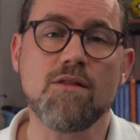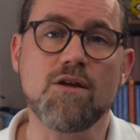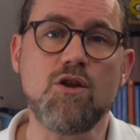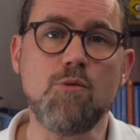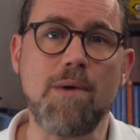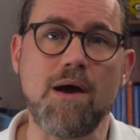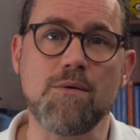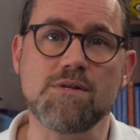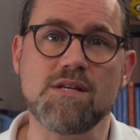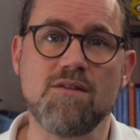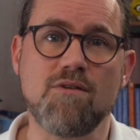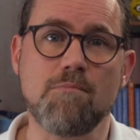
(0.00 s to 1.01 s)
The new power
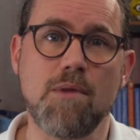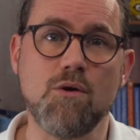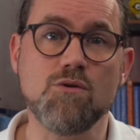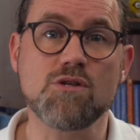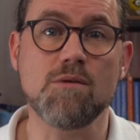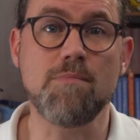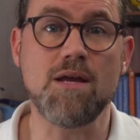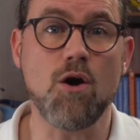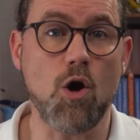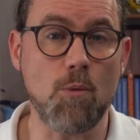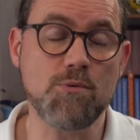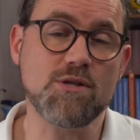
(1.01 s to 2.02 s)
saving modes can be
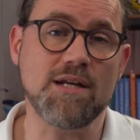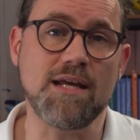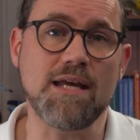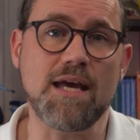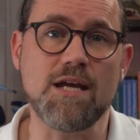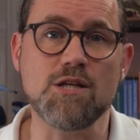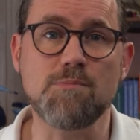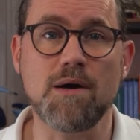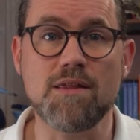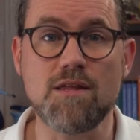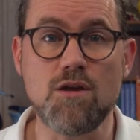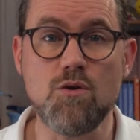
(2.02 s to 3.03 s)
optionally engaged
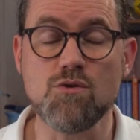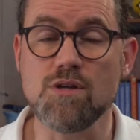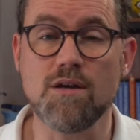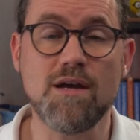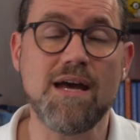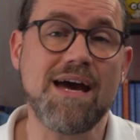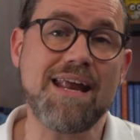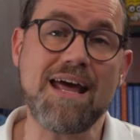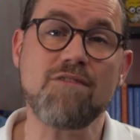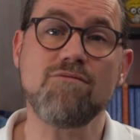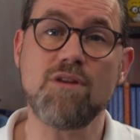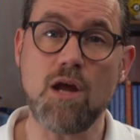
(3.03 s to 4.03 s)
by the user and
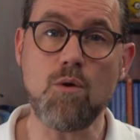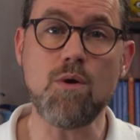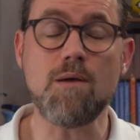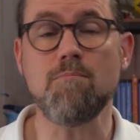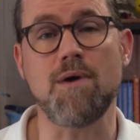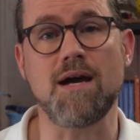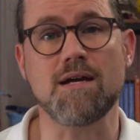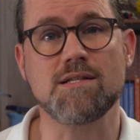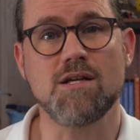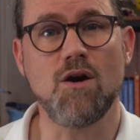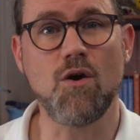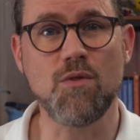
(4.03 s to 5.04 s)
have no impact
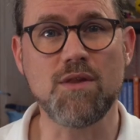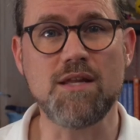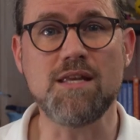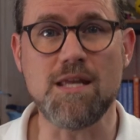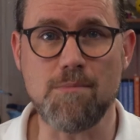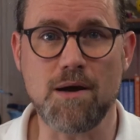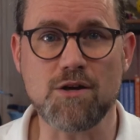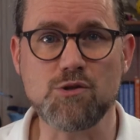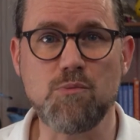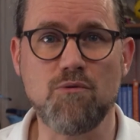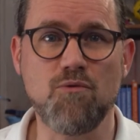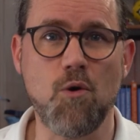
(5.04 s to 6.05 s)
on the debugger's
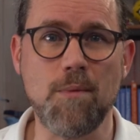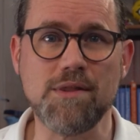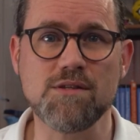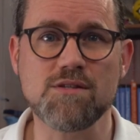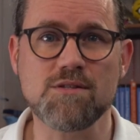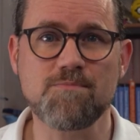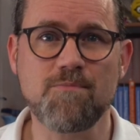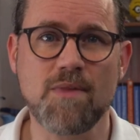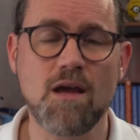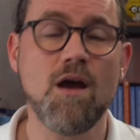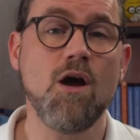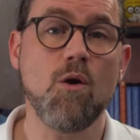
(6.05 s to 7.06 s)
performance.
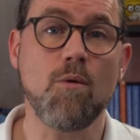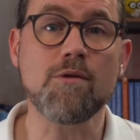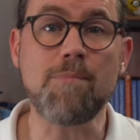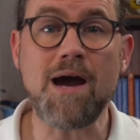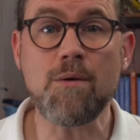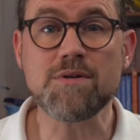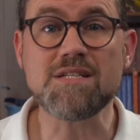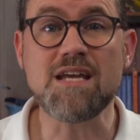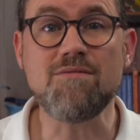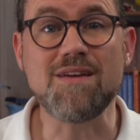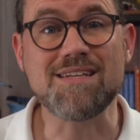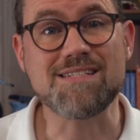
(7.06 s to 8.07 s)
While the power
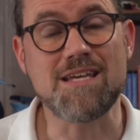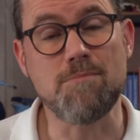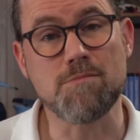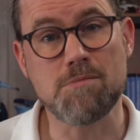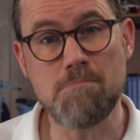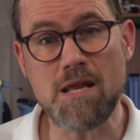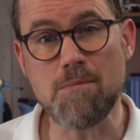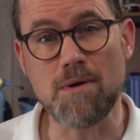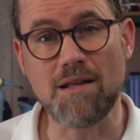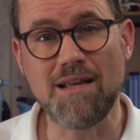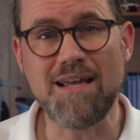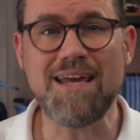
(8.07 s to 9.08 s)
saving seems
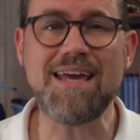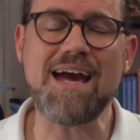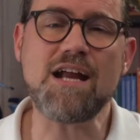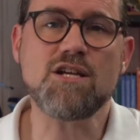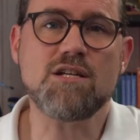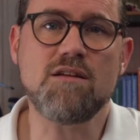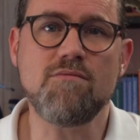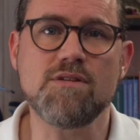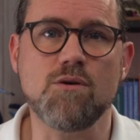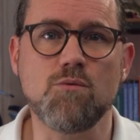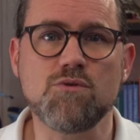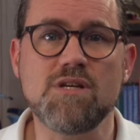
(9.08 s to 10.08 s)
minimal, it actually
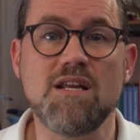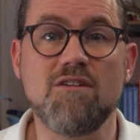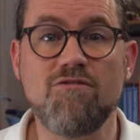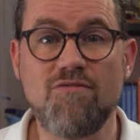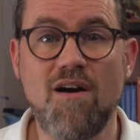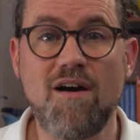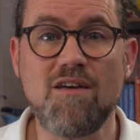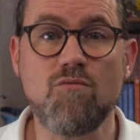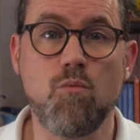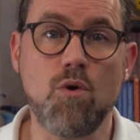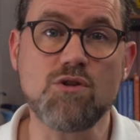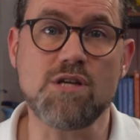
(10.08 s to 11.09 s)
results in a 5
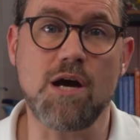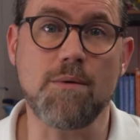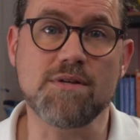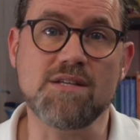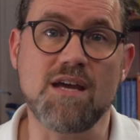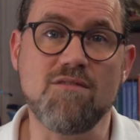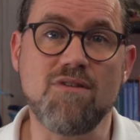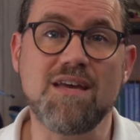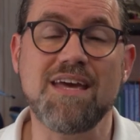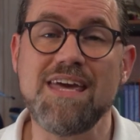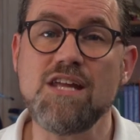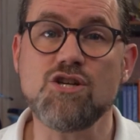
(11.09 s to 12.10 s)
watt hour saving
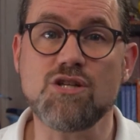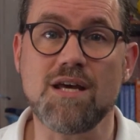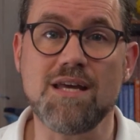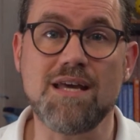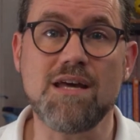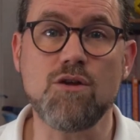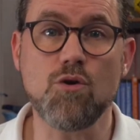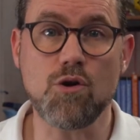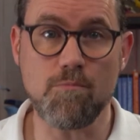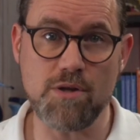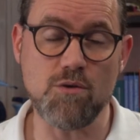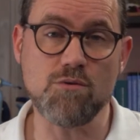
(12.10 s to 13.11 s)
each day at your
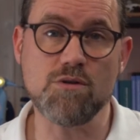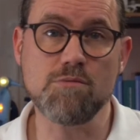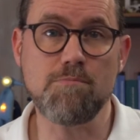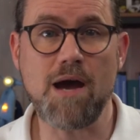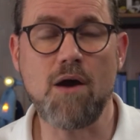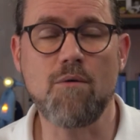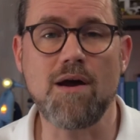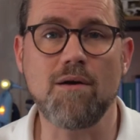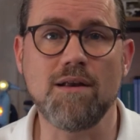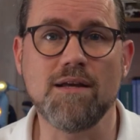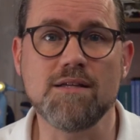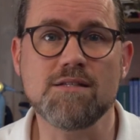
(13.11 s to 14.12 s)
computer's power
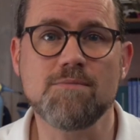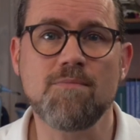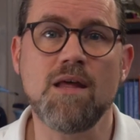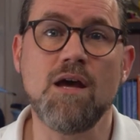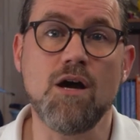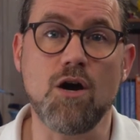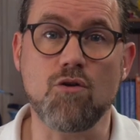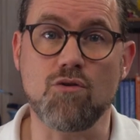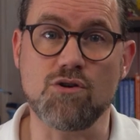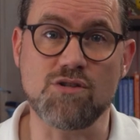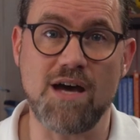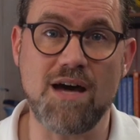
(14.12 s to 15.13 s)
outlet.
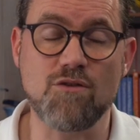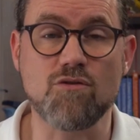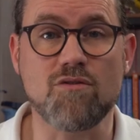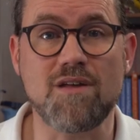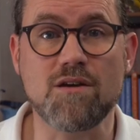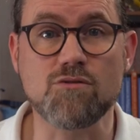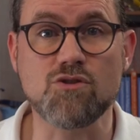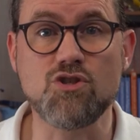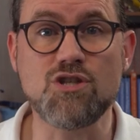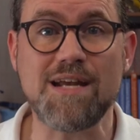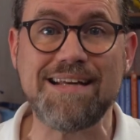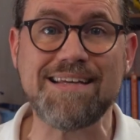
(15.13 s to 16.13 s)
Across 100,000
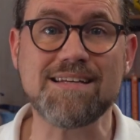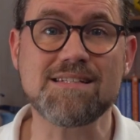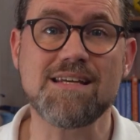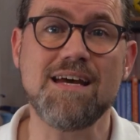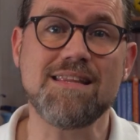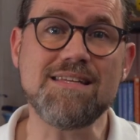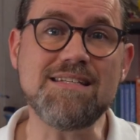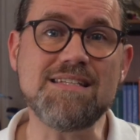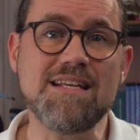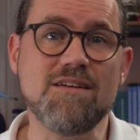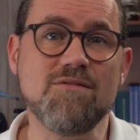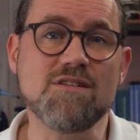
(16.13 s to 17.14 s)
J-Links, this
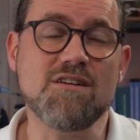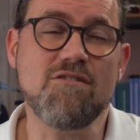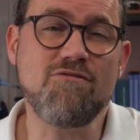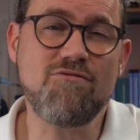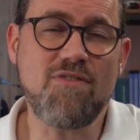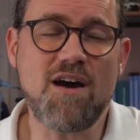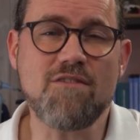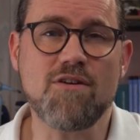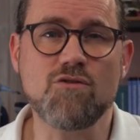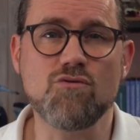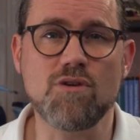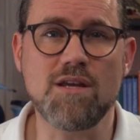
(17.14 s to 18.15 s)
delivers a
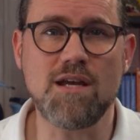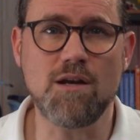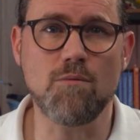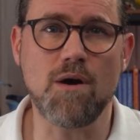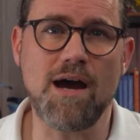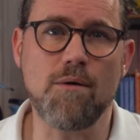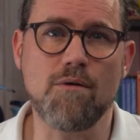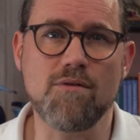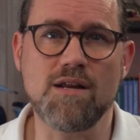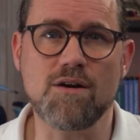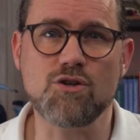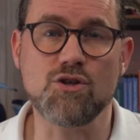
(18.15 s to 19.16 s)
500 kilowatt hour
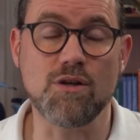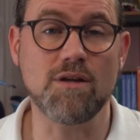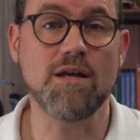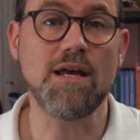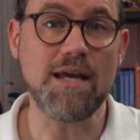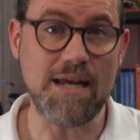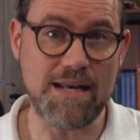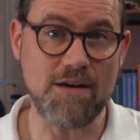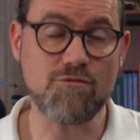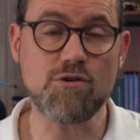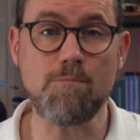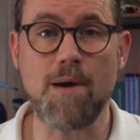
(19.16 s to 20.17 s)
reduction,
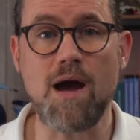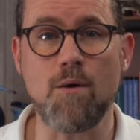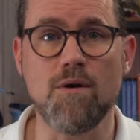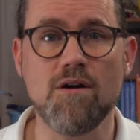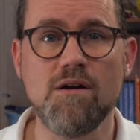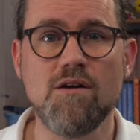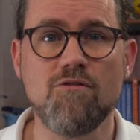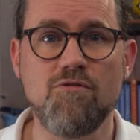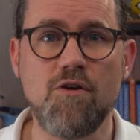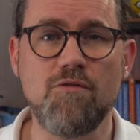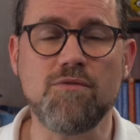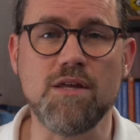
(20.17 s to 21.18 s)
enough to power
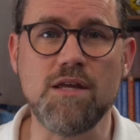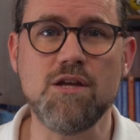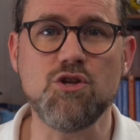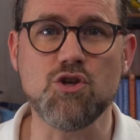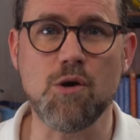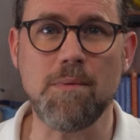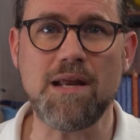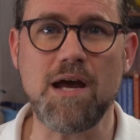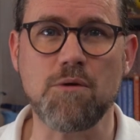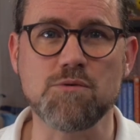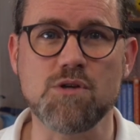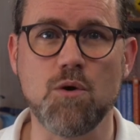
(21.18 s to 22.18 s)
50 German
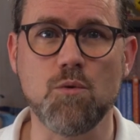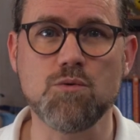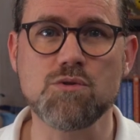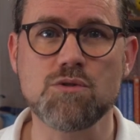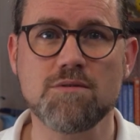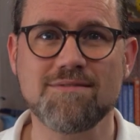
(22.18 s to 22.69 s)
households.